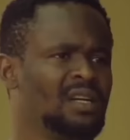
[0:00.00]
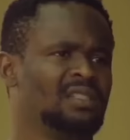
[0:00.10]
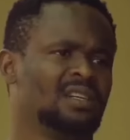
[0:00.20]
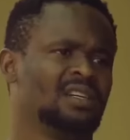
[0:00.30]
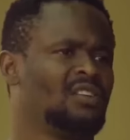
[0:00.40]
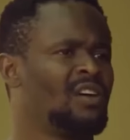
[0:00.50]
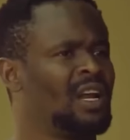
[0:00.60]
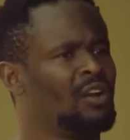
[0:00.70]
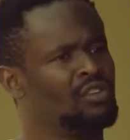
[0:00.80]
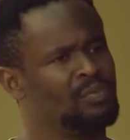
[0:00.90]
Hey,
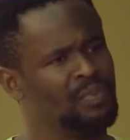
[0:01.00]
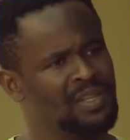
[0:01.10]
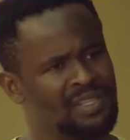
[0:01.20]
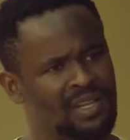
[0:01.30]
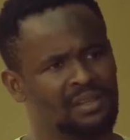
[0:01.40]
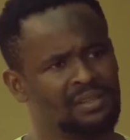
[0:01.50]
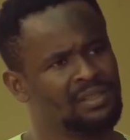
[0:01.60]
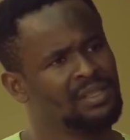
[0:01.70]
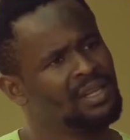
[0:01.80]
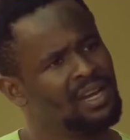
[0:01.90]
Agalalon, please now.
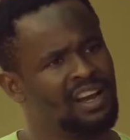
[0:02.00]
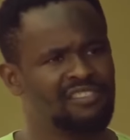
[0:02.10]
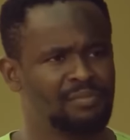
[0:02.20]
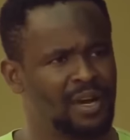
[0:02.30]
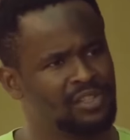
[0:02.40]
I've